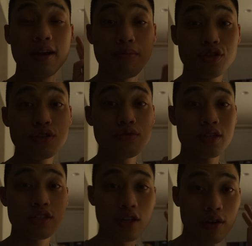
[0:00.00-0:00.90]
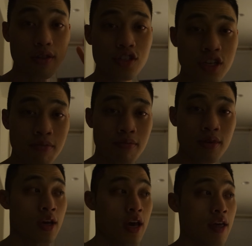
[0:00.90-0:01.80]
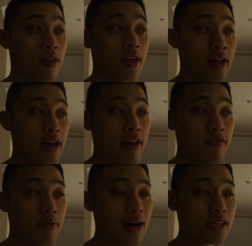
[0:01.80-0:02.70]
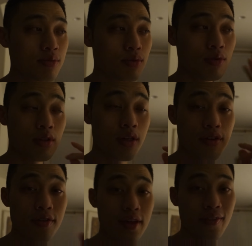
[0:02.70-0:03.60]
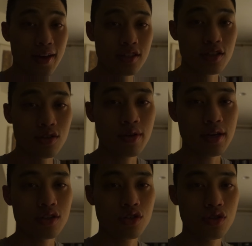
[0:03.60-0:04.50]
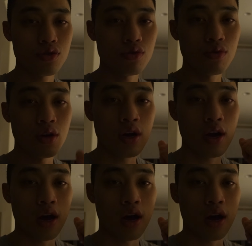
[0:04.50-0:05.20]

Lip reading: Number two is to go to the gym. And then, if possible, the third thing I'd like to do is to